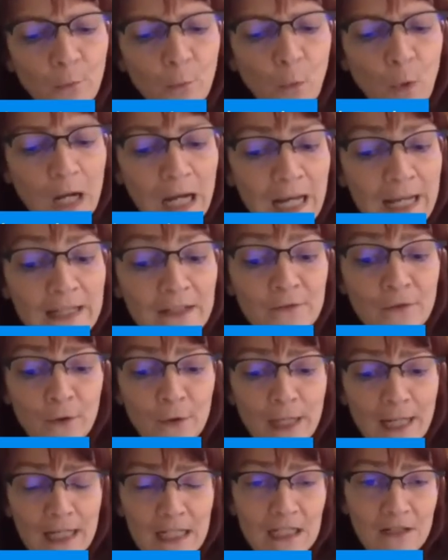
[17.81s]
wide
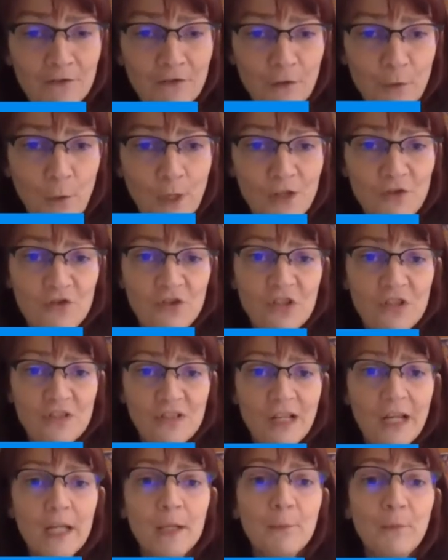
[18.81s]
variety of question
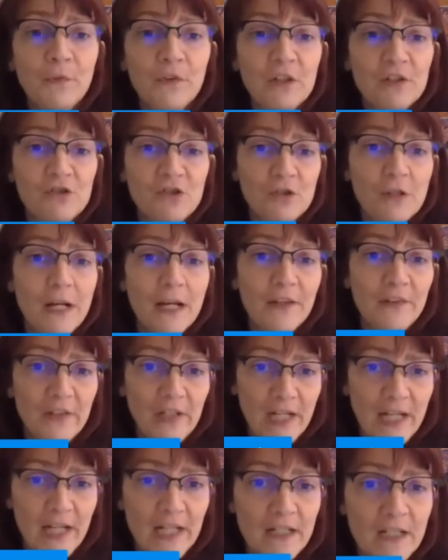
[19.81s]
types that you guys
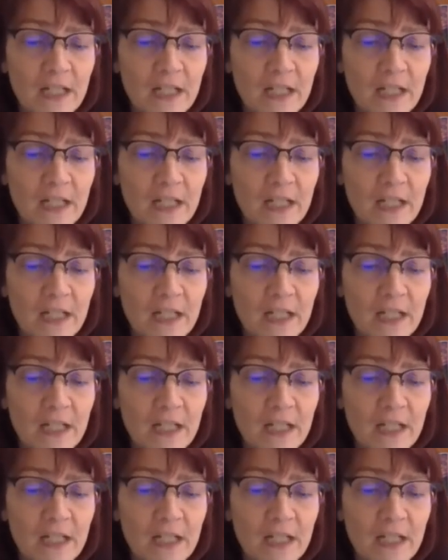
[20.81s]
had.